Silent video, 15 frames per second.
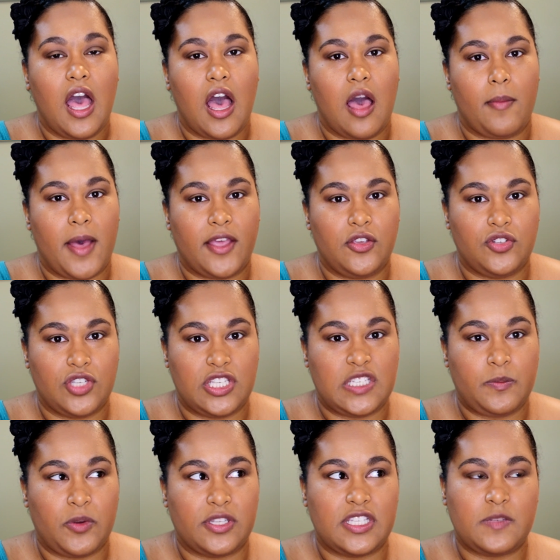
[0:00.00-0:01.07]
um, I usually
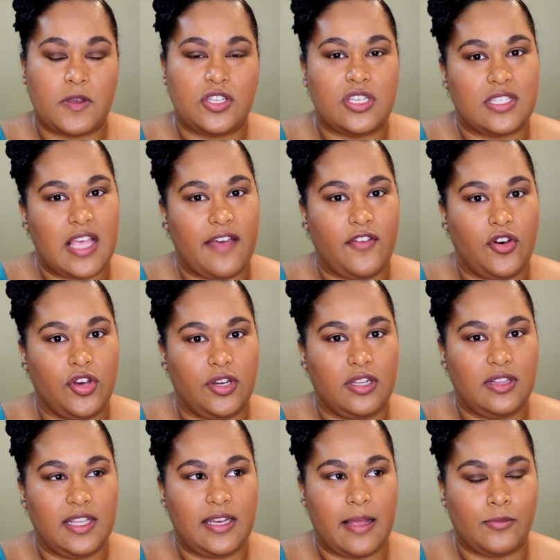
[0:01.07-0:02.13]
spritz, especially because I have a hooded lid.